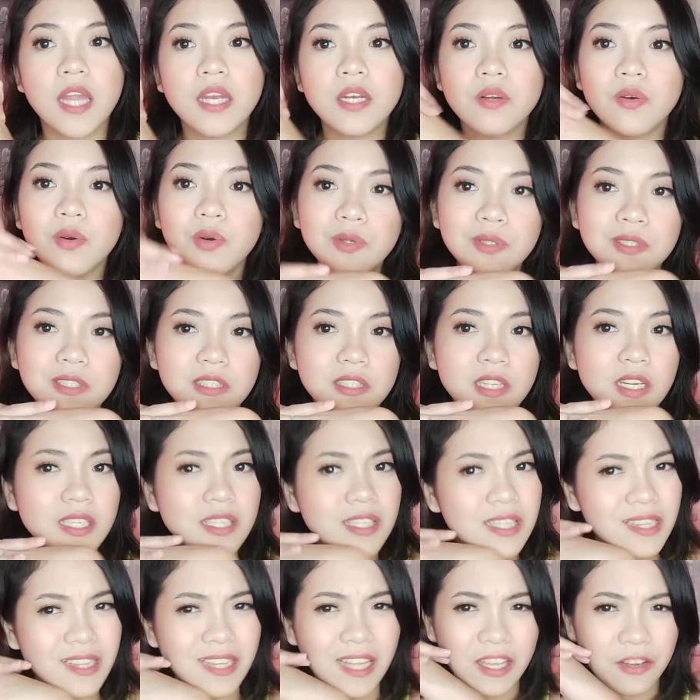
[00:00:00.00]
And who
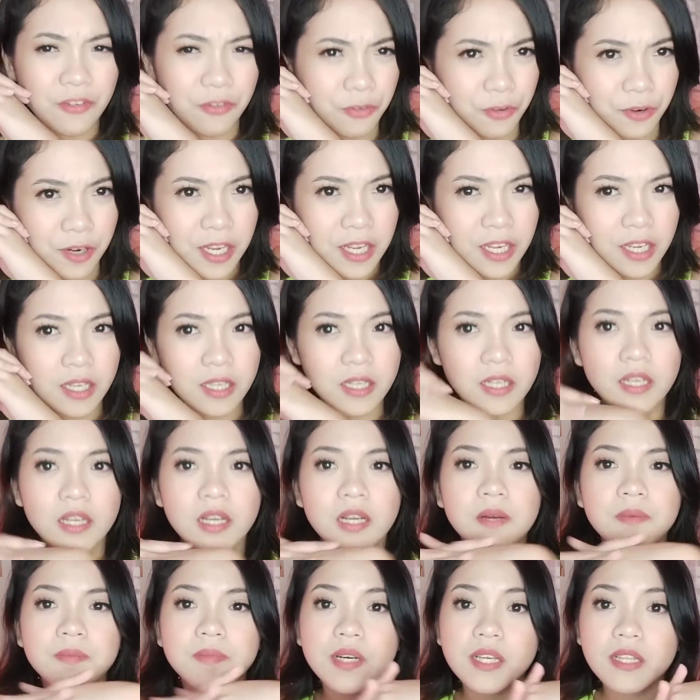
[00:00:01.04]
doesn't like free?
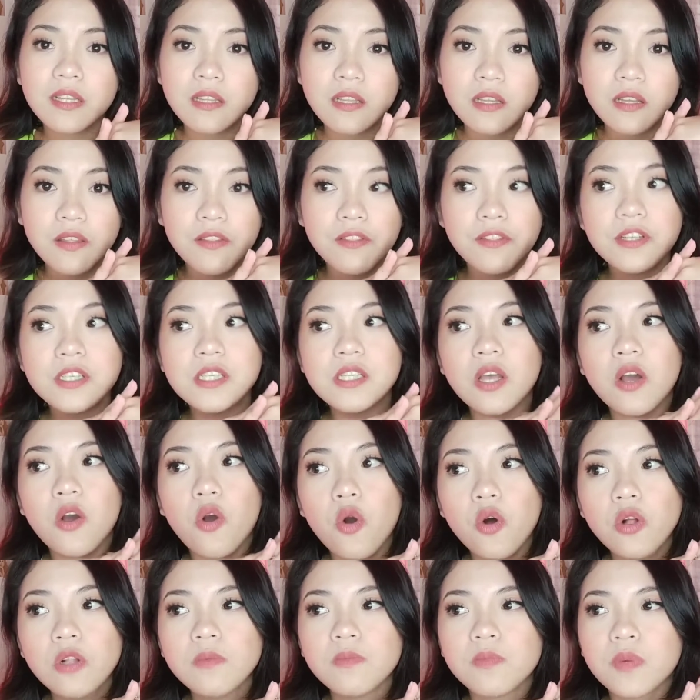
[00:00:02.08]
But there's
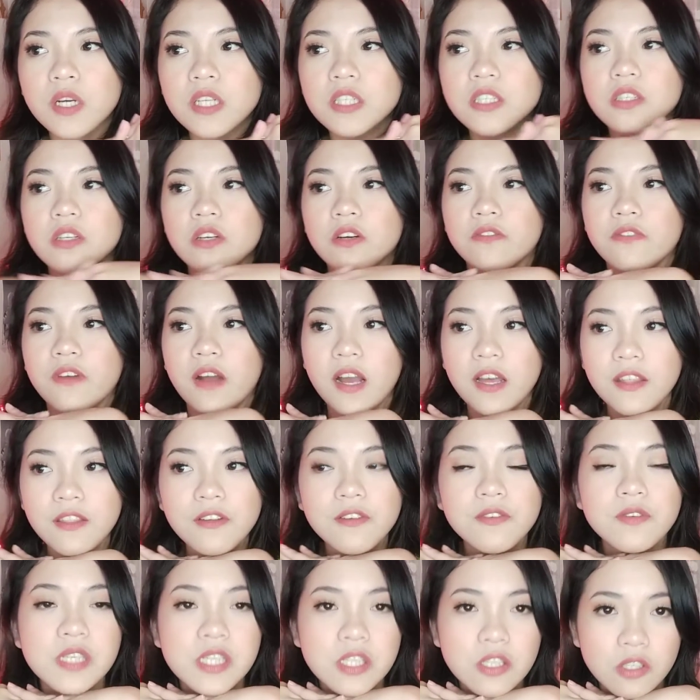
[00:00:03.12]
a whole bunch of
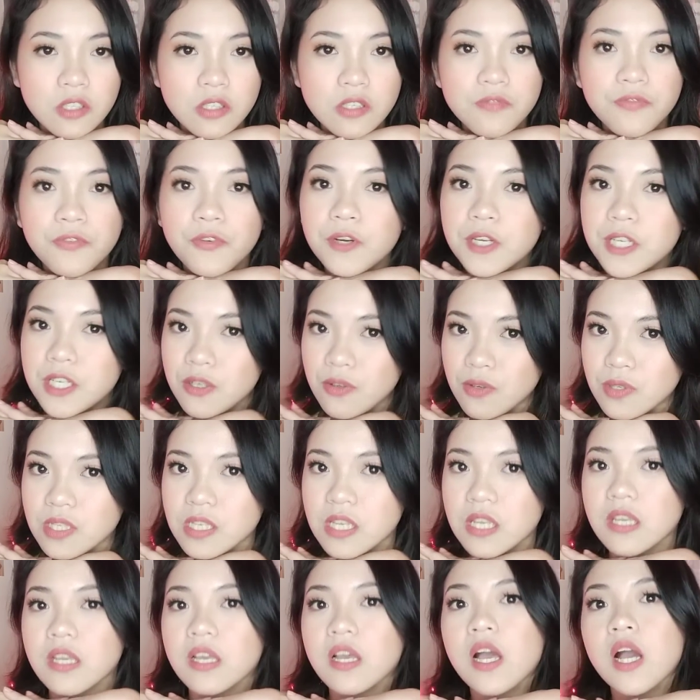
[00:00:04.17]
other reasons for
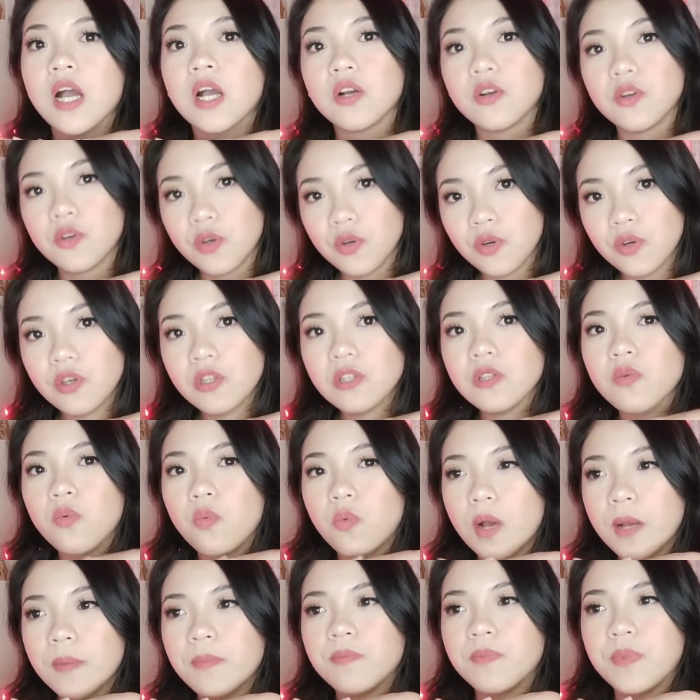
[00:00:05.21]
using
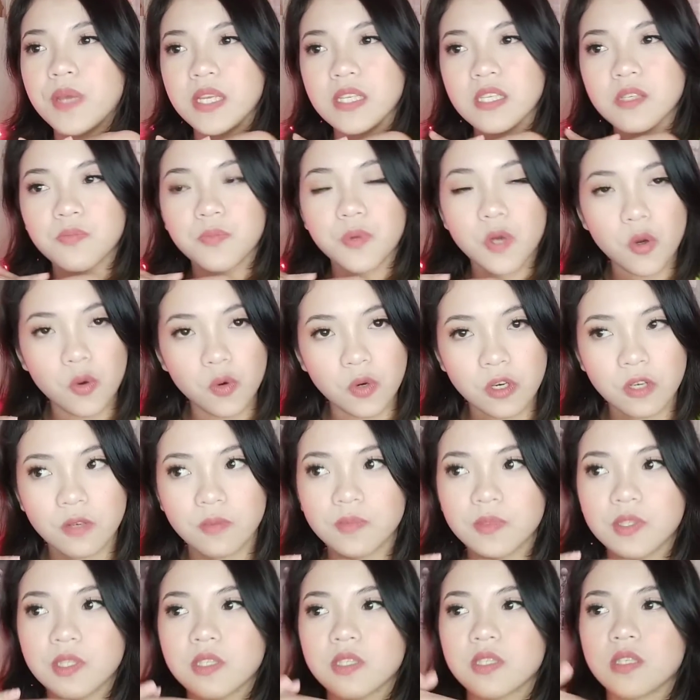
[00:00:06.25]
Google web-based
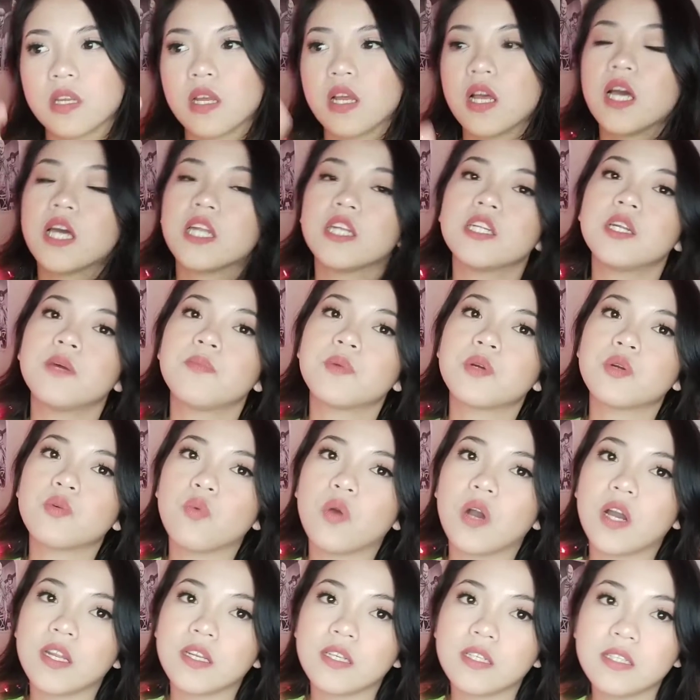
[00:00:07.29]
programs. Number
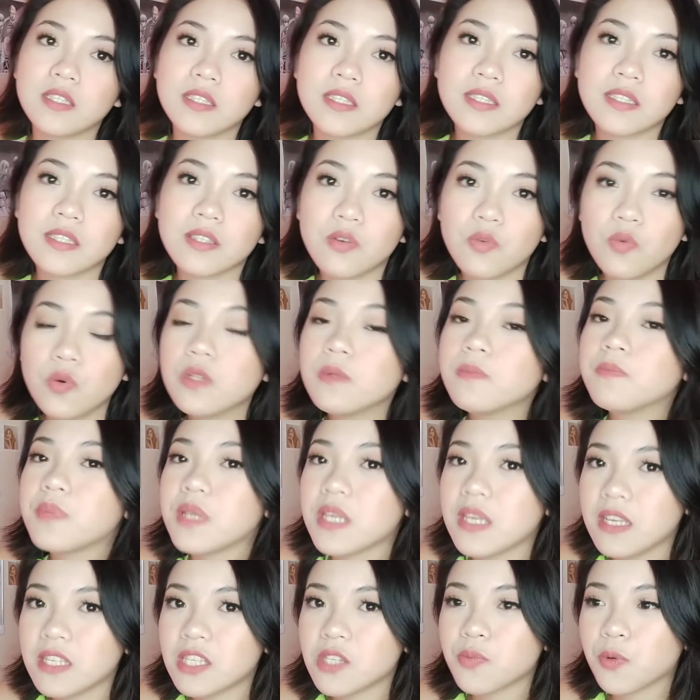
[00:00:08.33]
one will
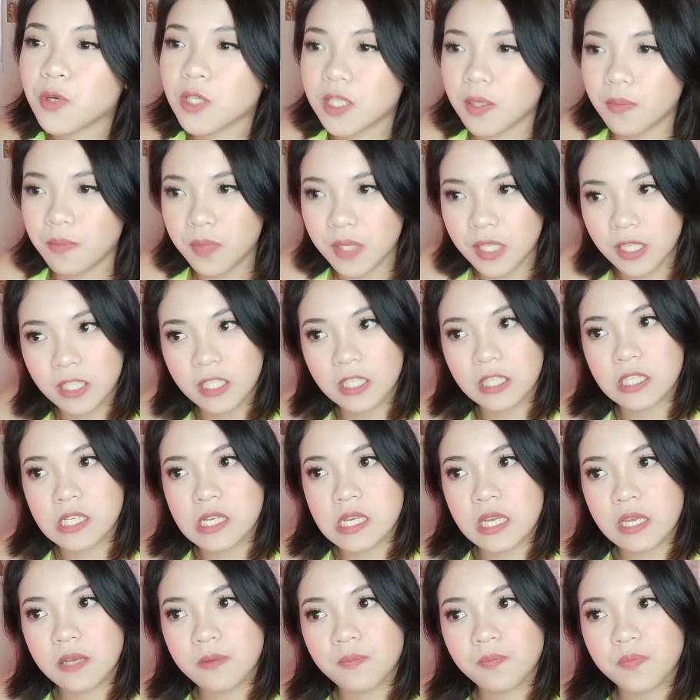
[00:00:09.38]
be its
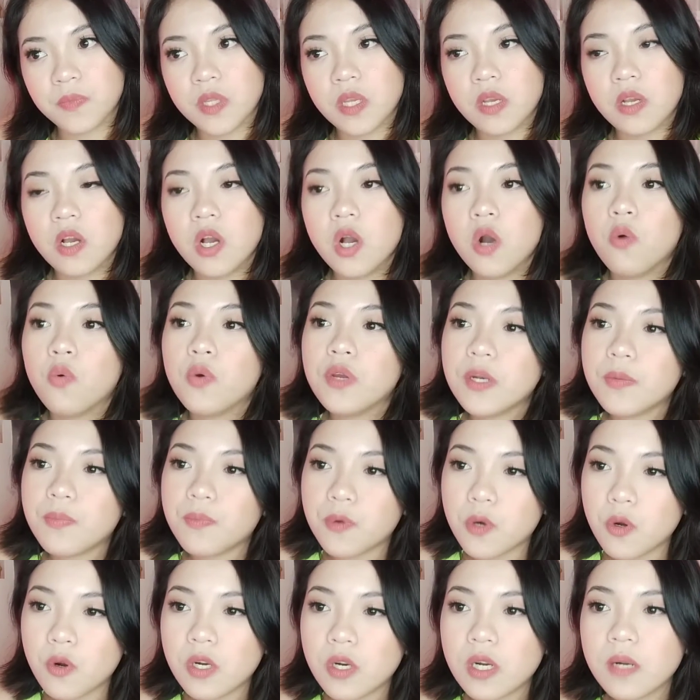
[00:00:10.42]
portability. When
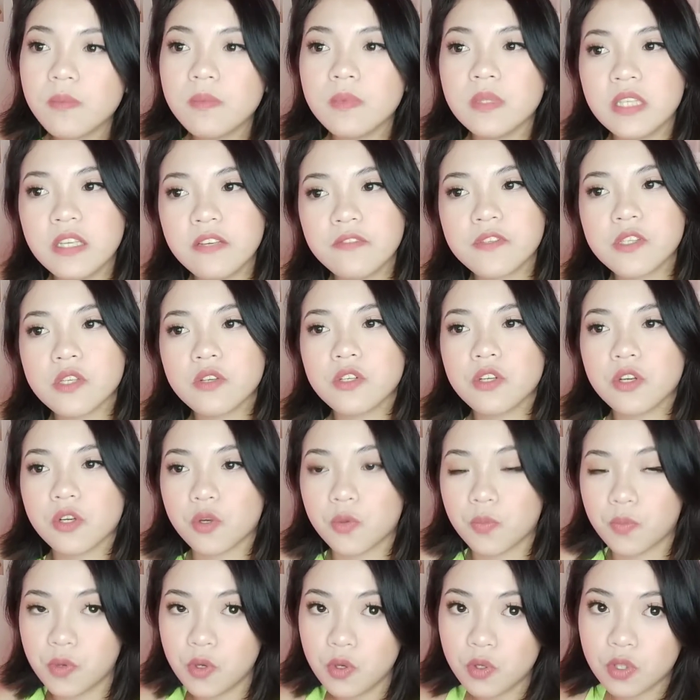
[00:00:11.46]
a program lives on your
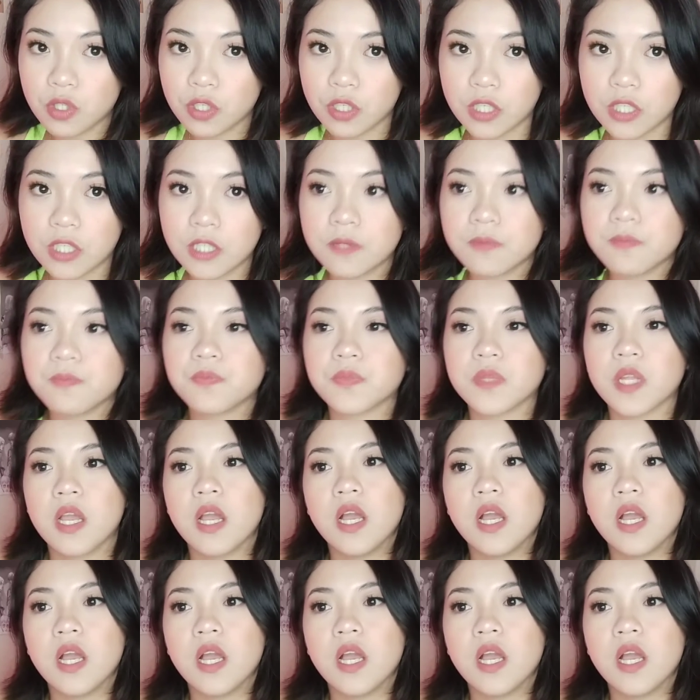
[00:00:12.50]
computer,